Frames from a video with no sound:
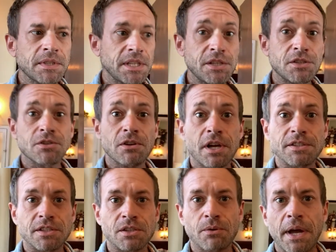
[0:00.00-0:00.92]
Each
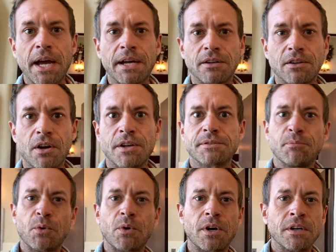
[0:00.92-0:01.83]
closet you had cost
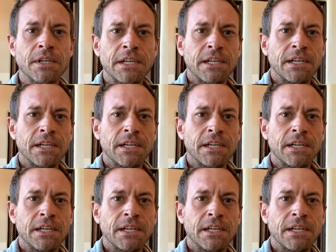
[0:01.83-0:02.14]
more,